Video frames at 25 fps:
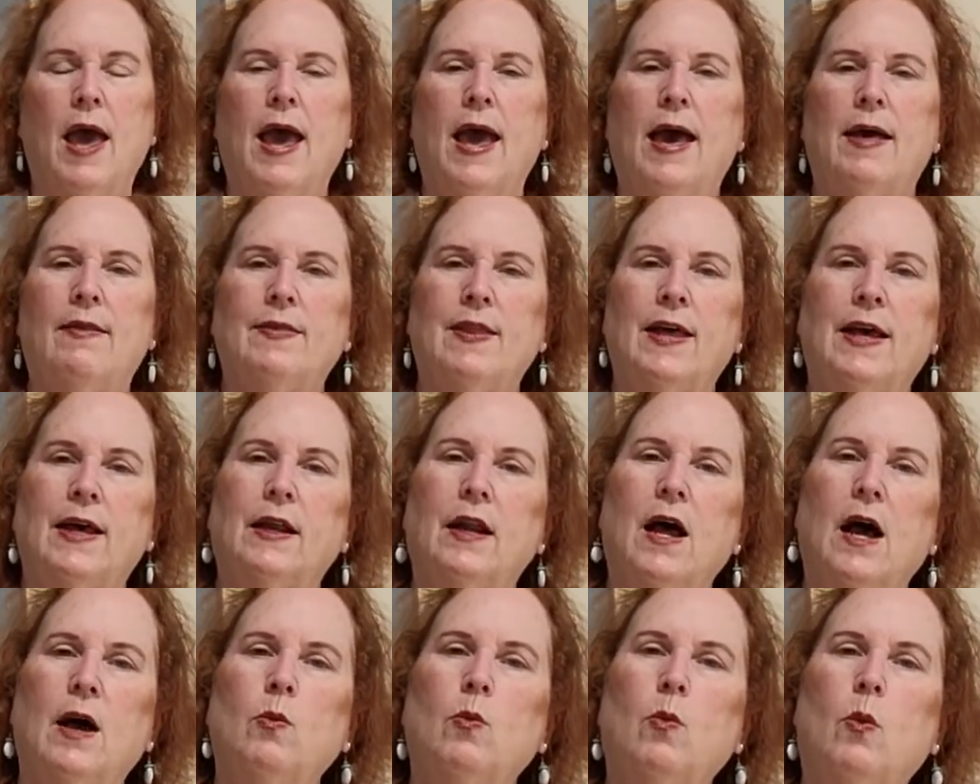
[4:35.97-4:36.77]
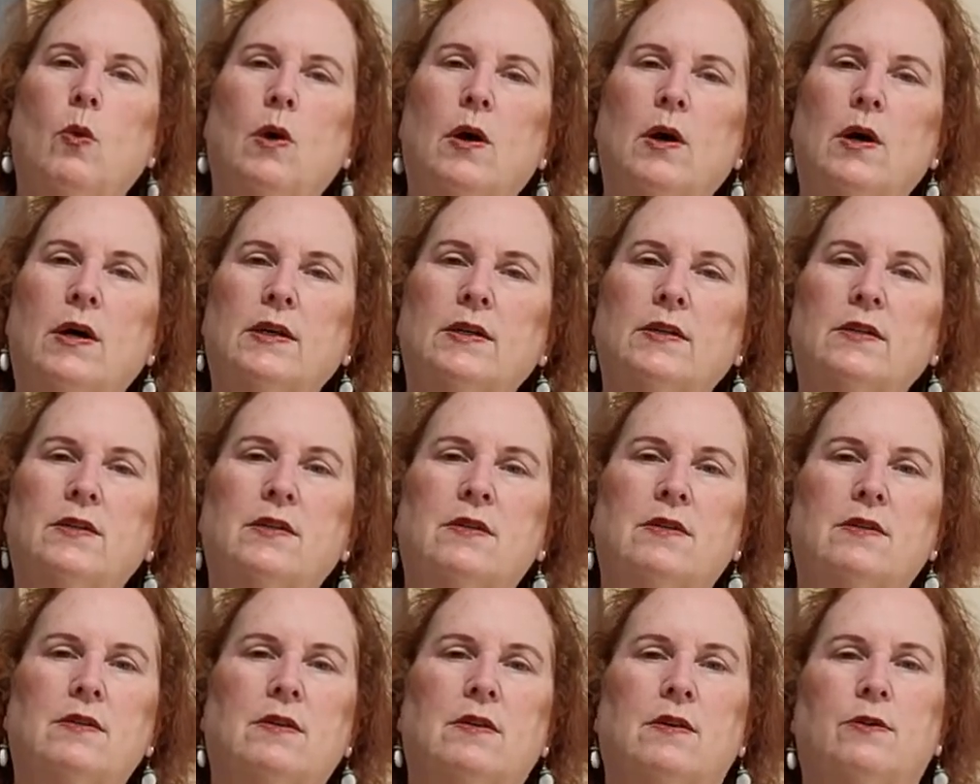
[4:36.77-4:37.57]
And then I
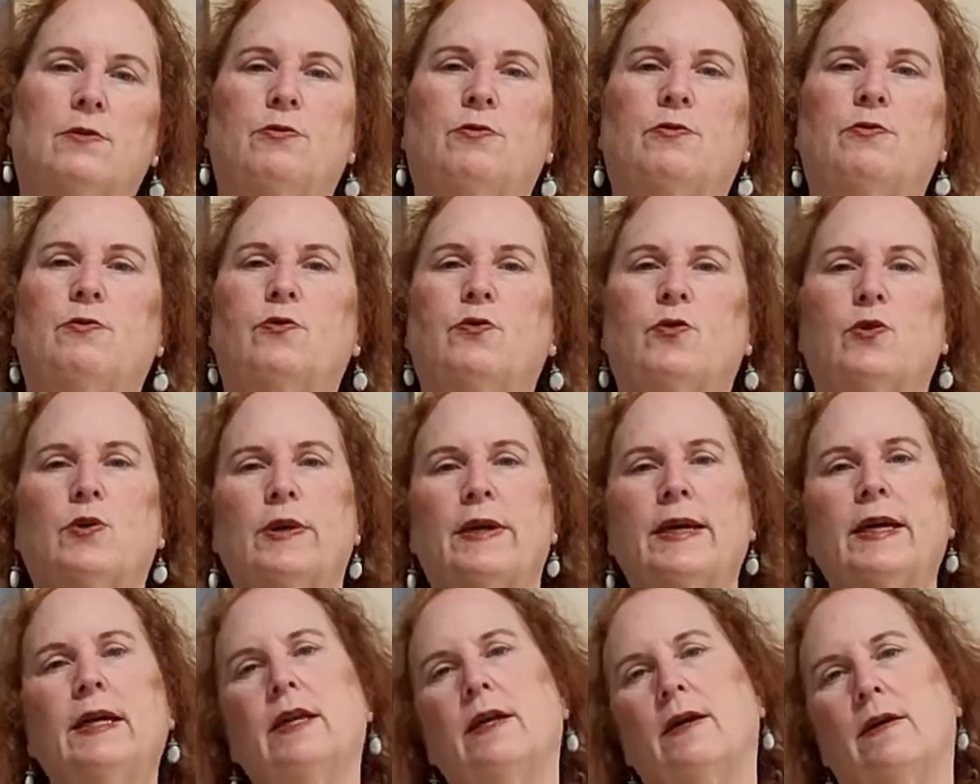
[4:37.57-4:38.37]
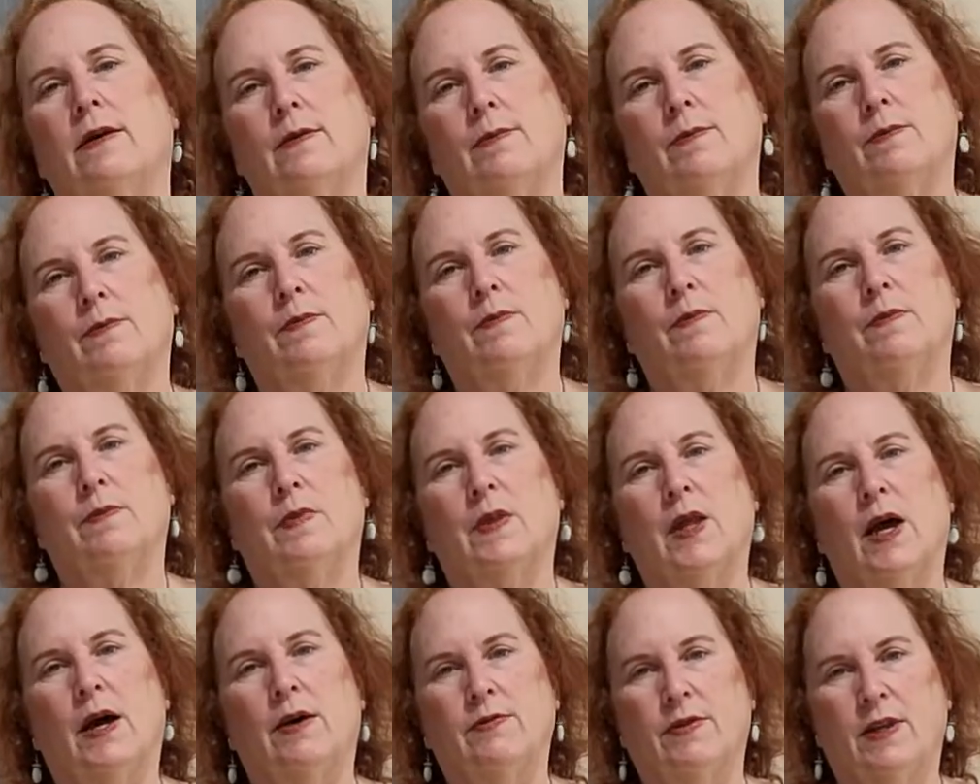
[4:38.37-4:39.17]
want the freedom
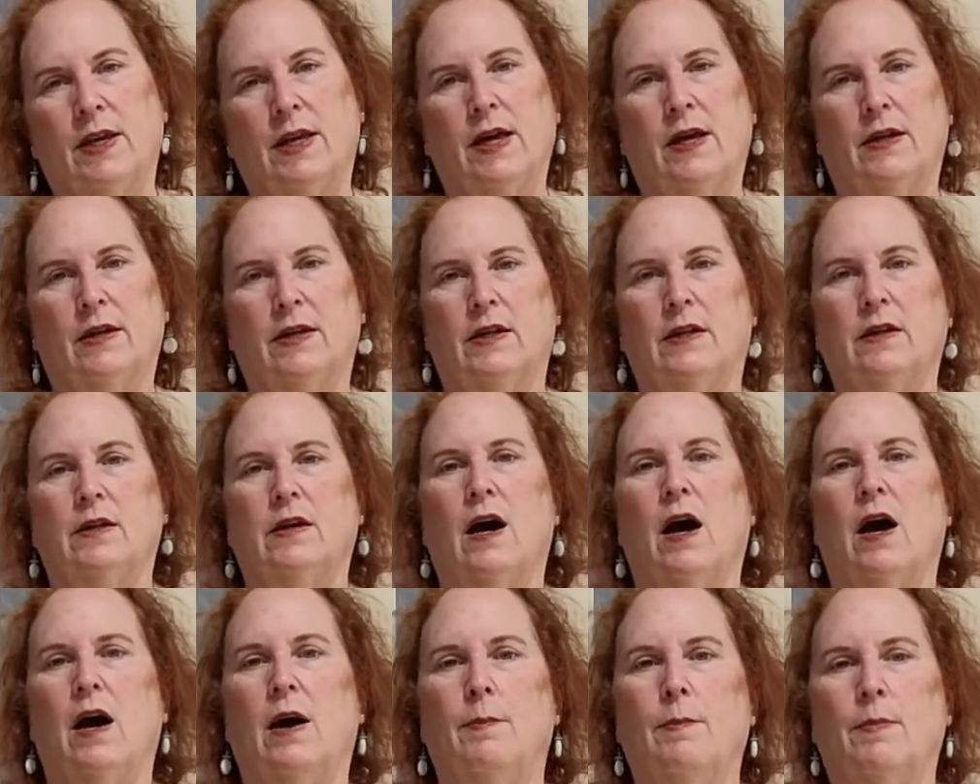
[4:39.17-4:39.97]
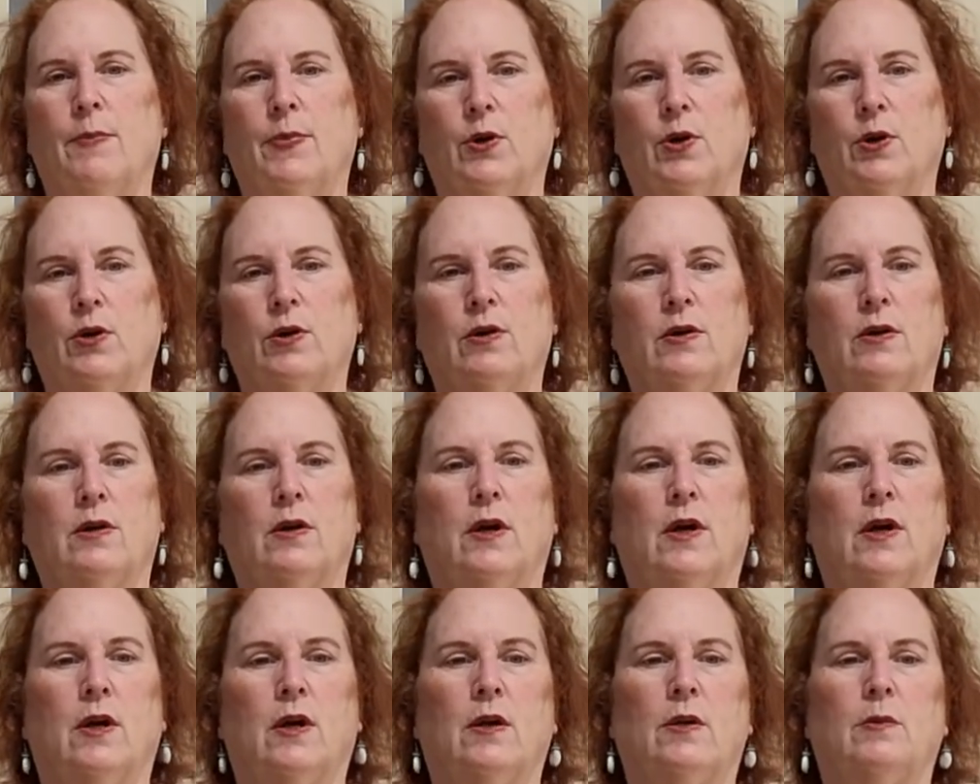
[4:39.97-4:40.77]
of the unencumbered